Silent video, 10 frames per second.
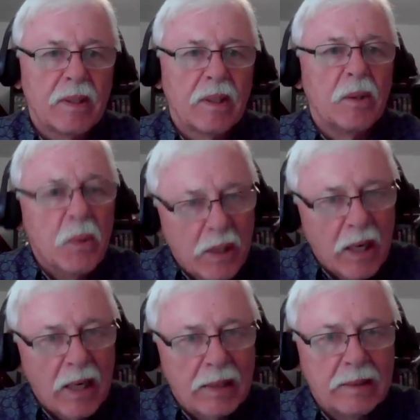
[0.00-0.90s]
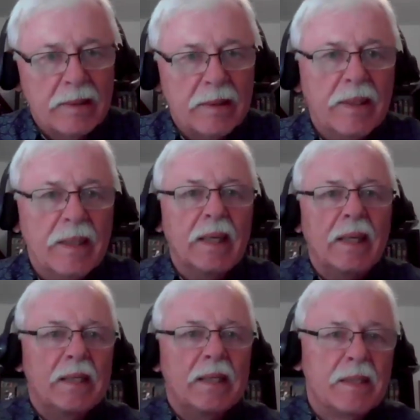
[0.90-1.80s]
The hukat
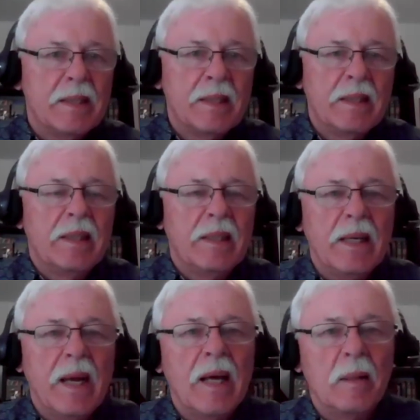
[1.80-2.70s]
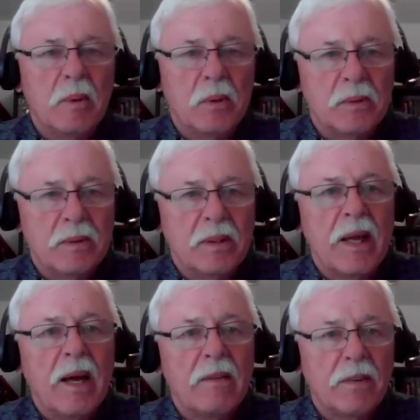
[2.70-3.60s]
is the animal,
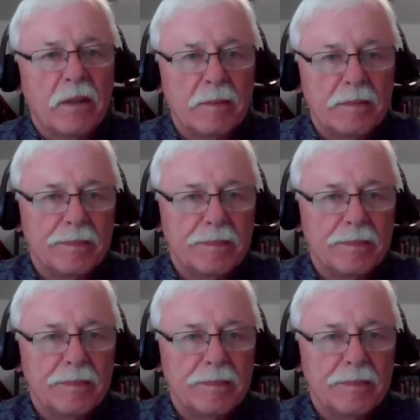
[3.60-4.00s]
the heifer.